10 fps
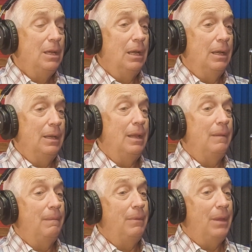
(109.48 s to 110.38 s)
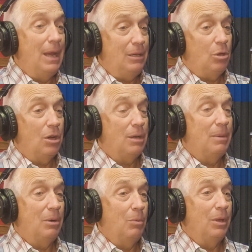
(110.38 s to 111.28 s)
and then they talk
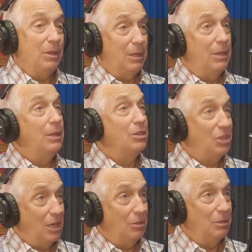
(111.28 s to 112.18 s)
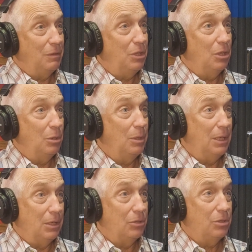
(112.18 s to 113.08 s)
about what the standard of care
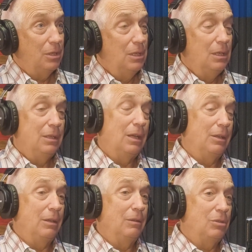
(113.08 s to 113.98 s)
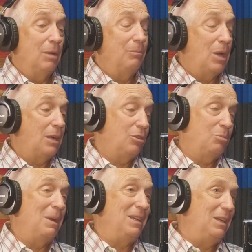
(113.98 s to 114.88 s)
is. Now, some doctors
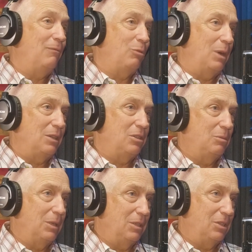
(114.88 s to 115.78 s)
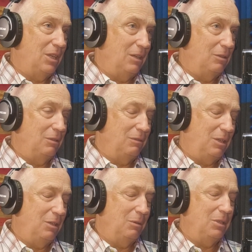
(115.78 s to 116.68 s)
may differ as to what the standard of
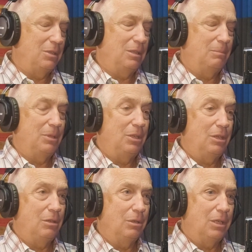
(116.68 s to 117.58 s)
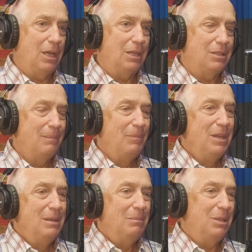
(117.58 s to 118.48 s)
care is in a particular case,
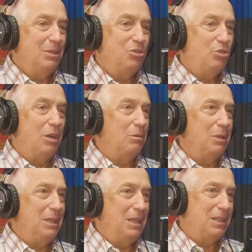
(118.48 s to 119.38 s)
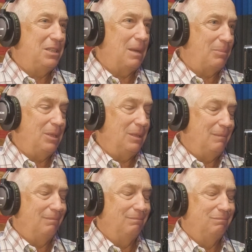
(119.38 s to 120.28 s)
but there's generally accepted
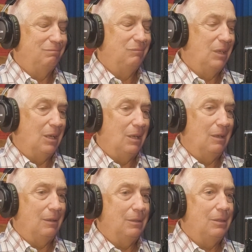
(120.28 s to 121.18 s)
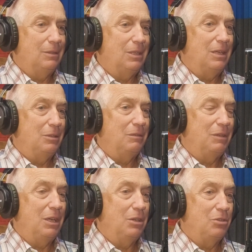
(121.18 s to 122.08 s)
standard of
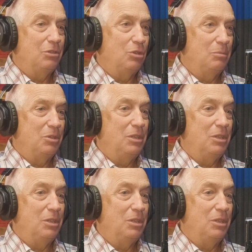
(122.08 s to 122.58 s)
care in terms of